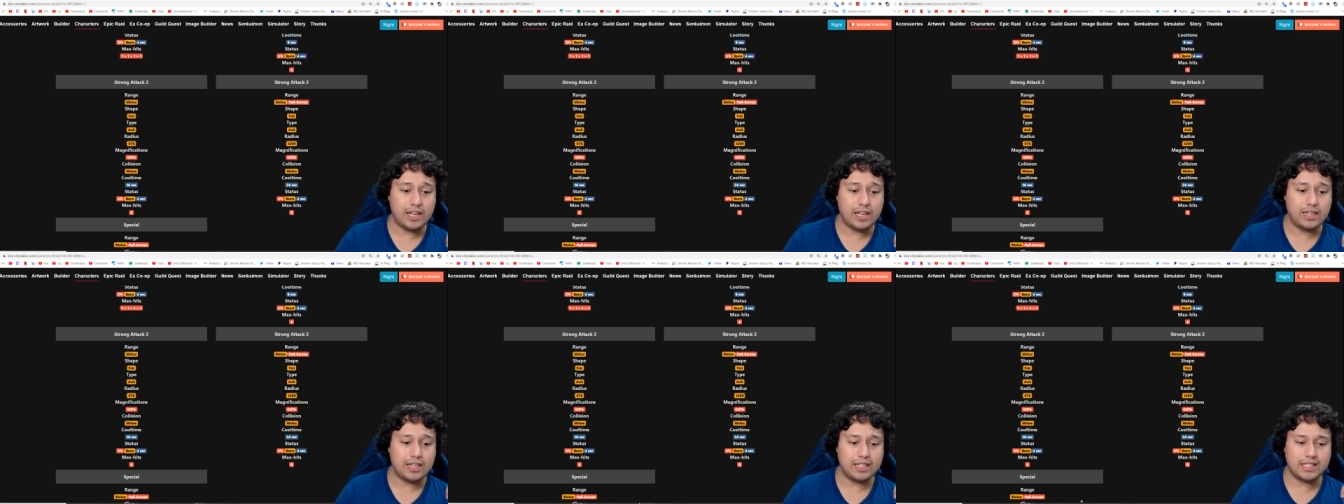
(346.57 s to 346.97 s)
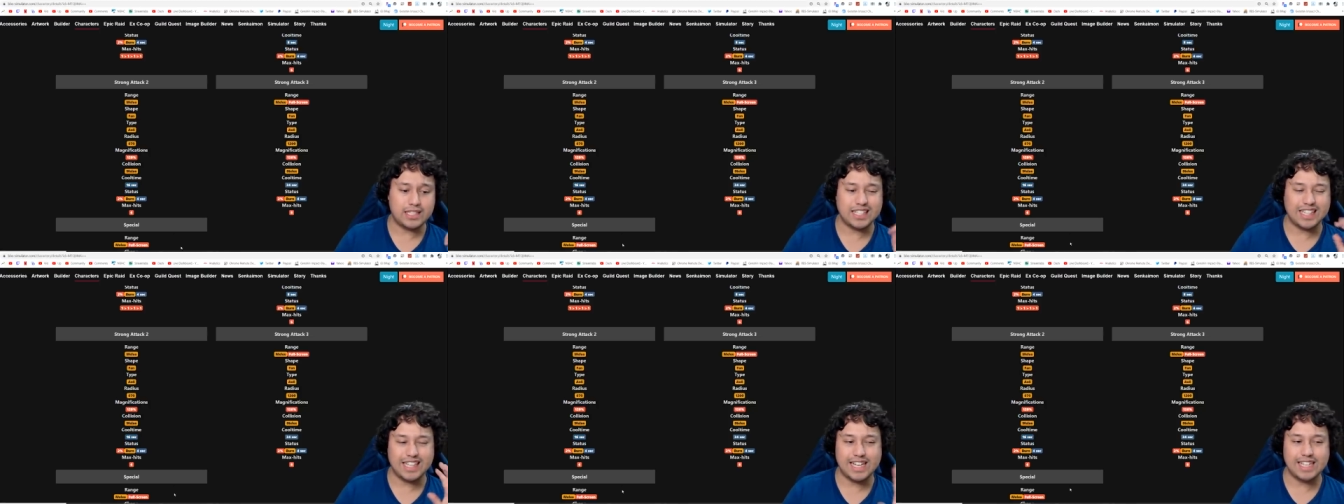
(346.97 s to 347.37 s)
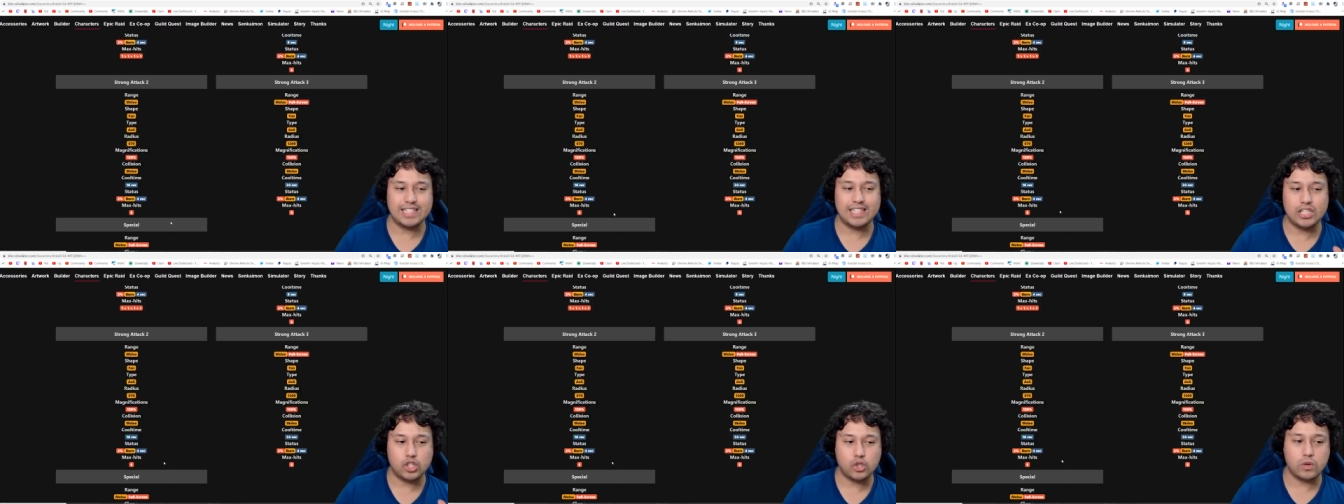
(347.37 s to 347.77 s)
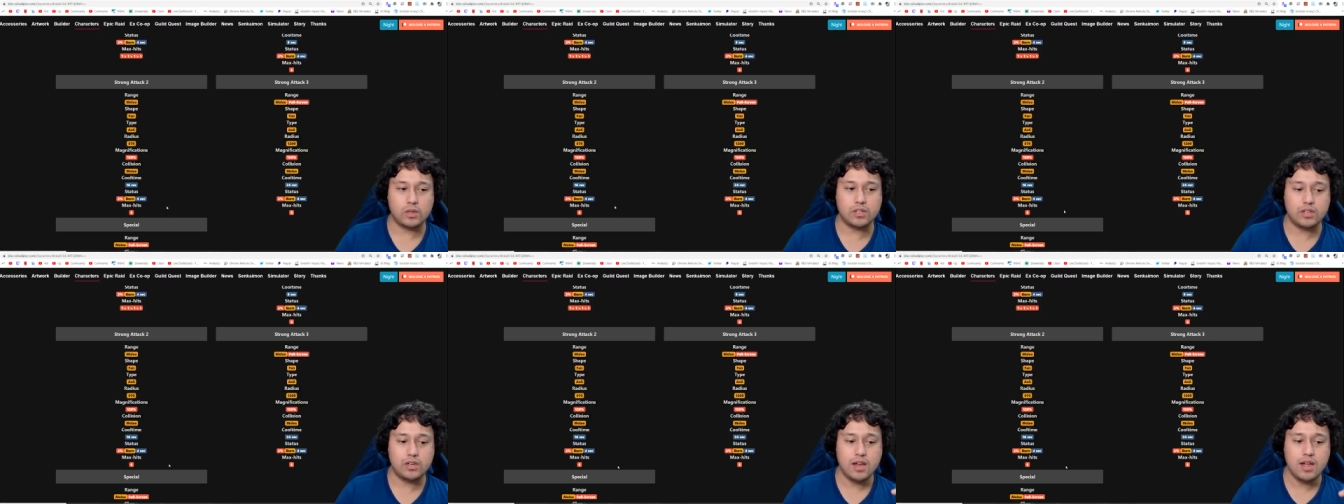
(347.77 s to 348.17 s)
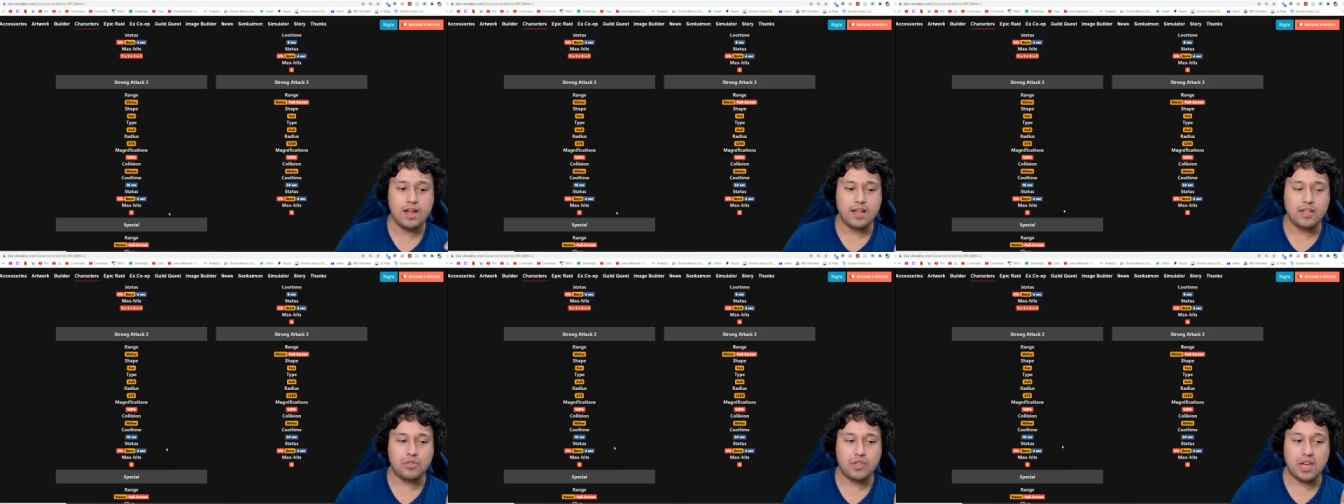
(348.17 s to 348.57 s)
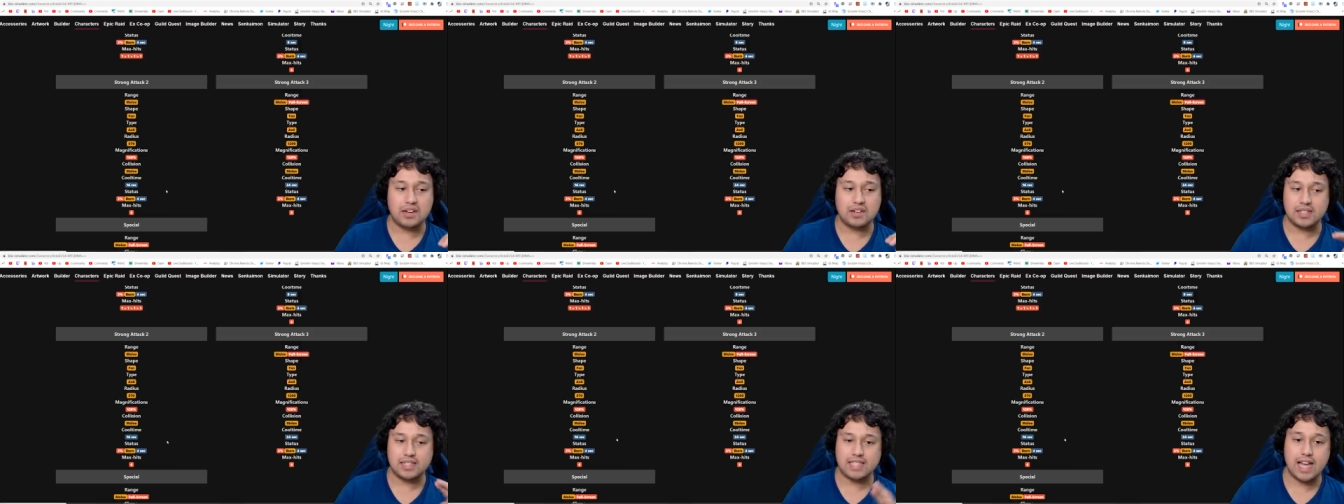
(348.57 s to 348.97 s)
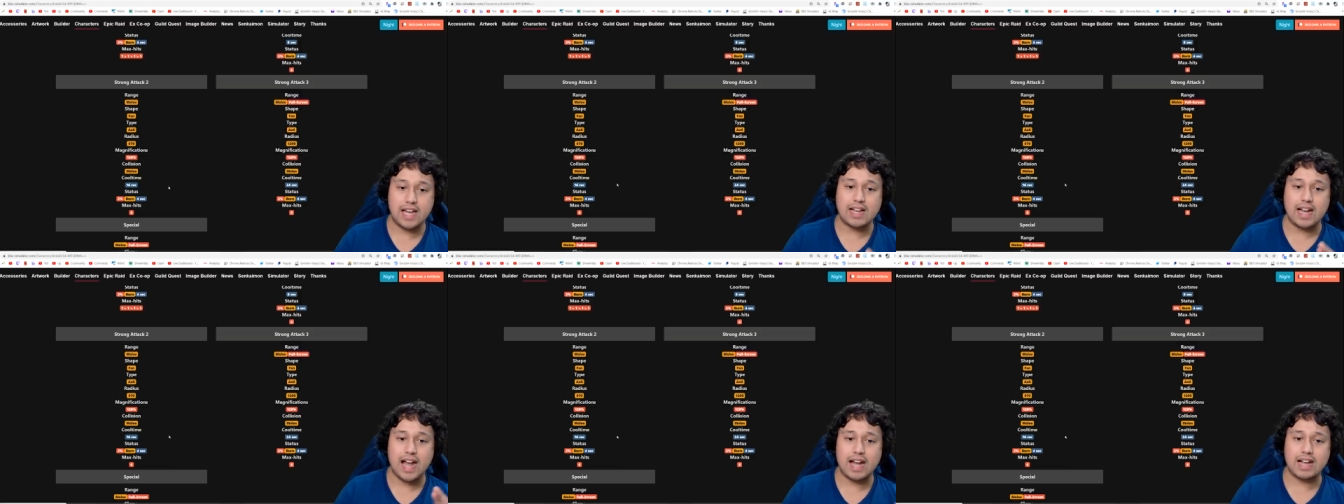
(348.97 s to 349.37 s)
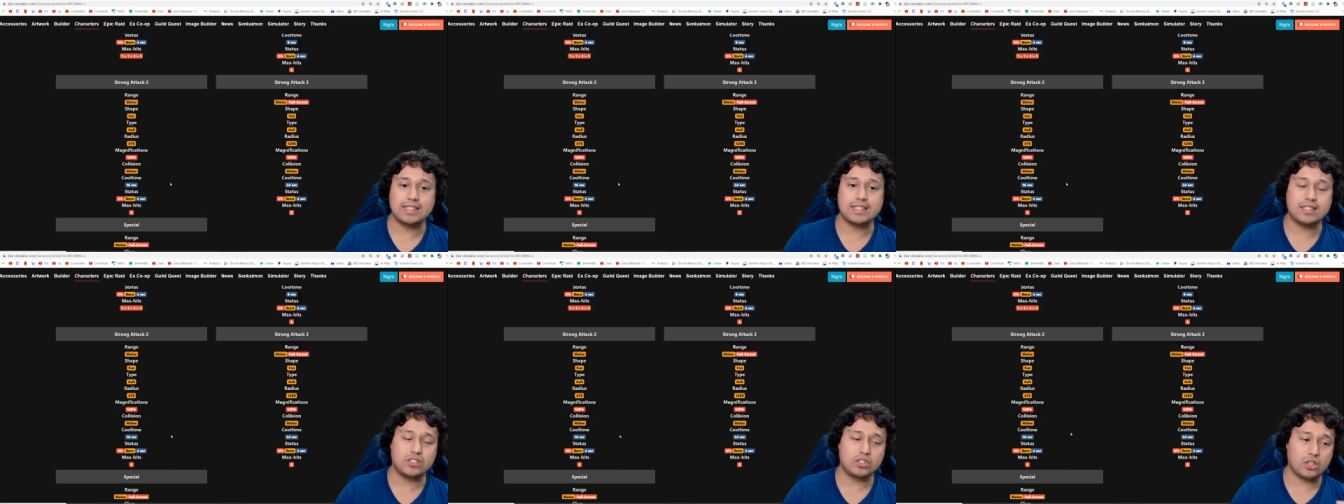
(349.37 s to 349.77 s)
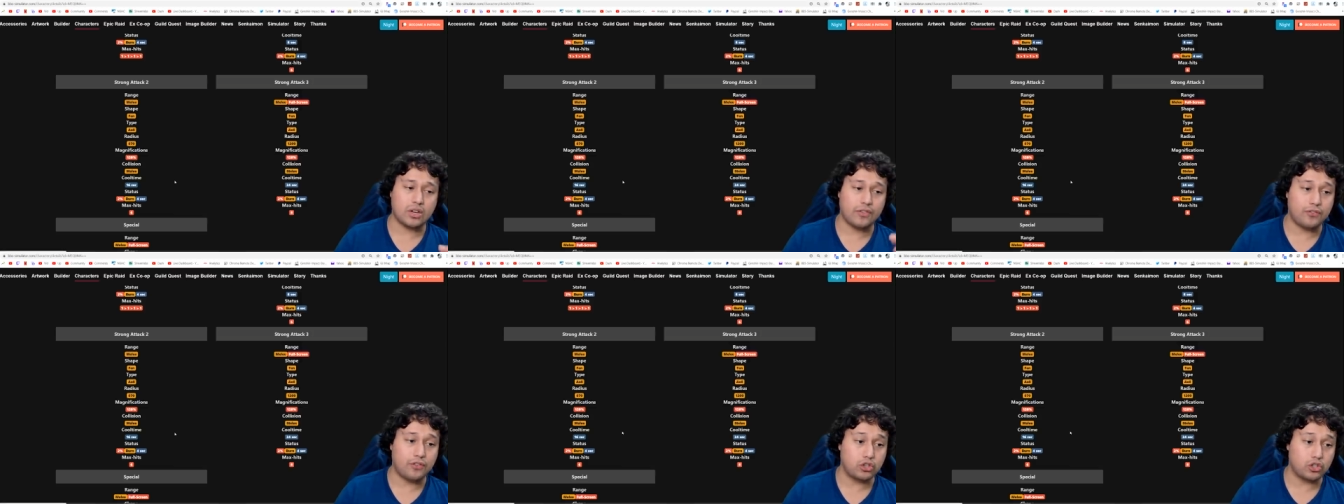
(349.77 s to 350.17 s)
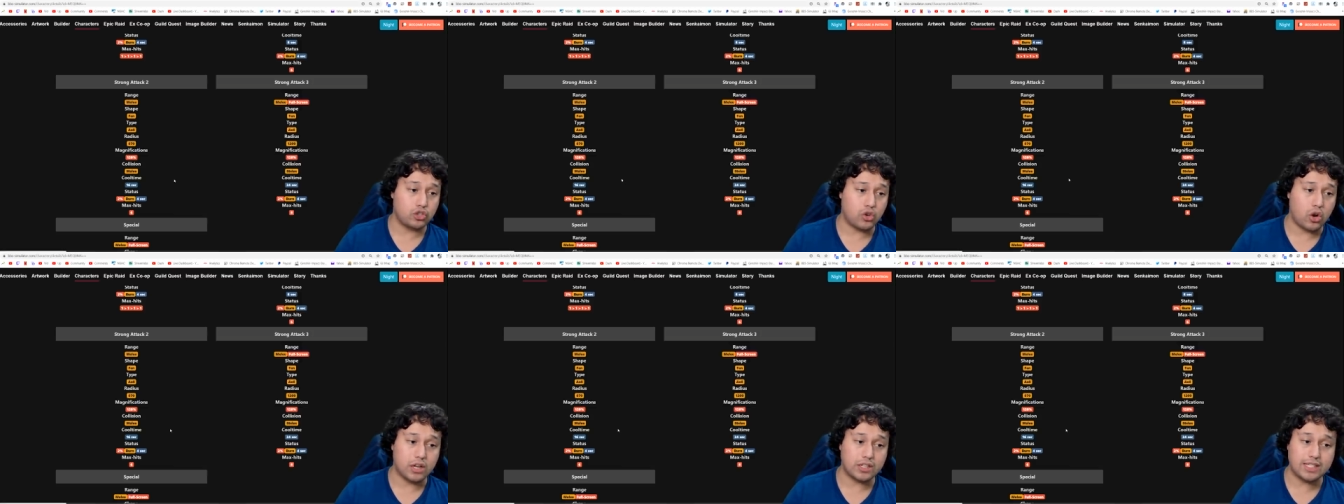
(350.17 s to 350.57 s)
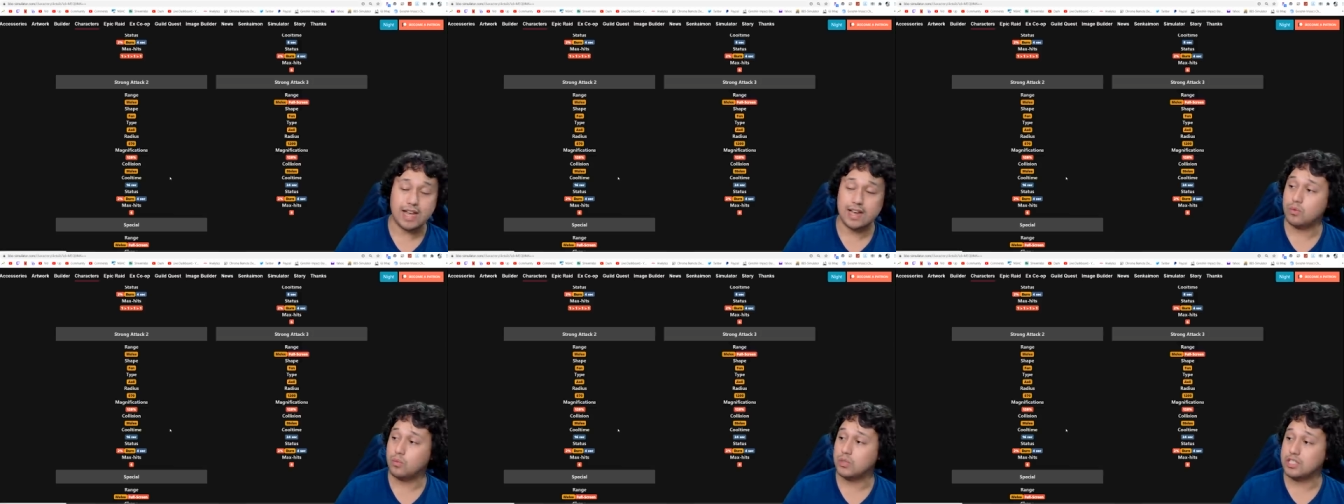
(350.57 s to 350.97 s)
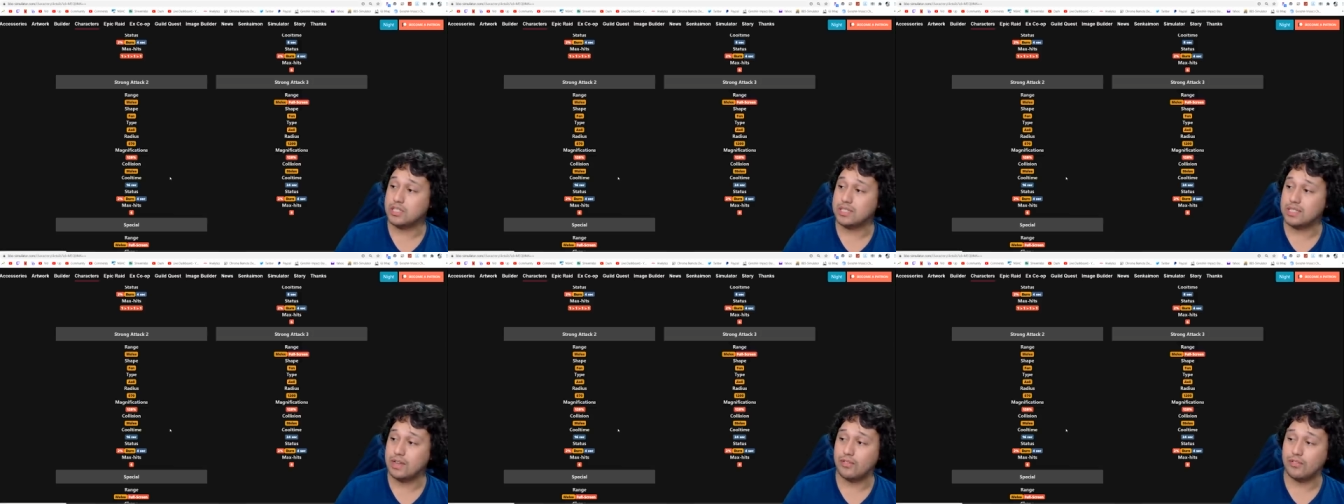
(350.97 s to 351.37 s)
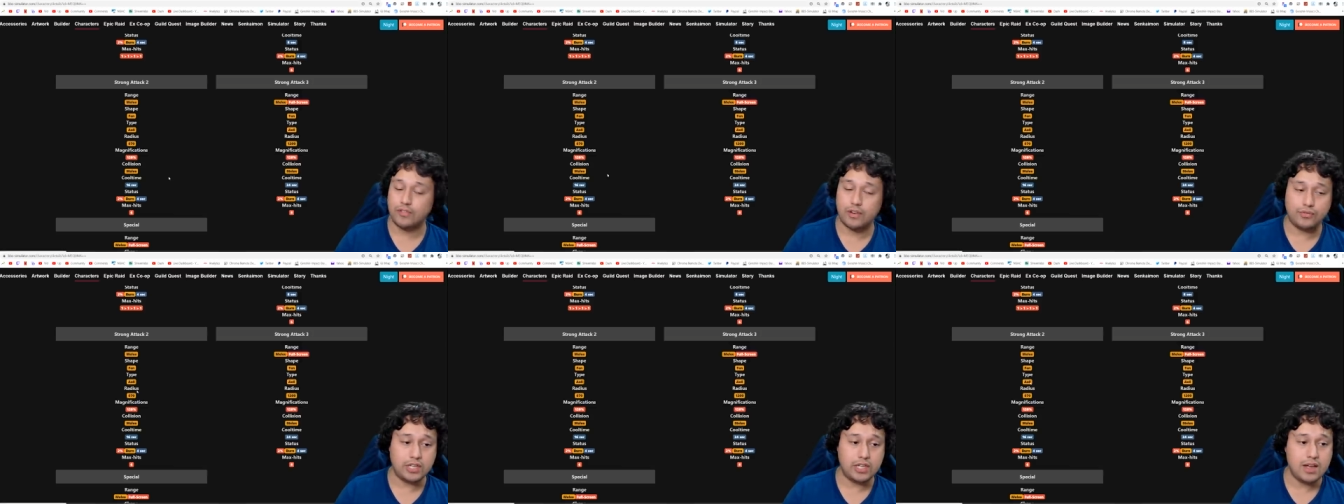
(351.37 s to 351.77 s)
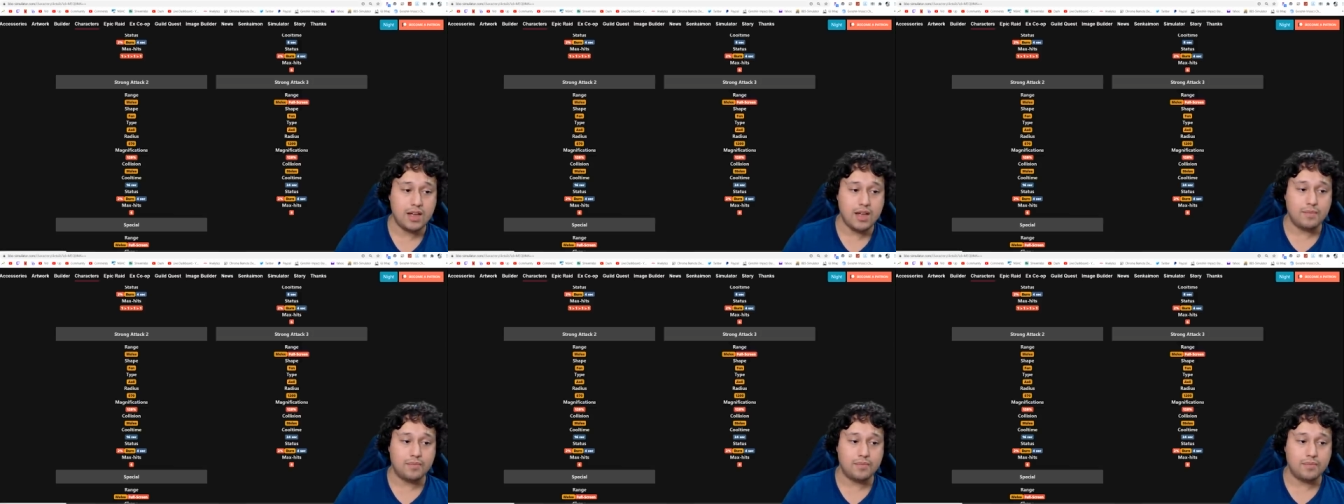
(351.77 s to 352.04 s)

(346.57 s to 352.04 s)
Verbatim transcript: it is slightly shorter than Tech Aizen's first strong attack, which is 750.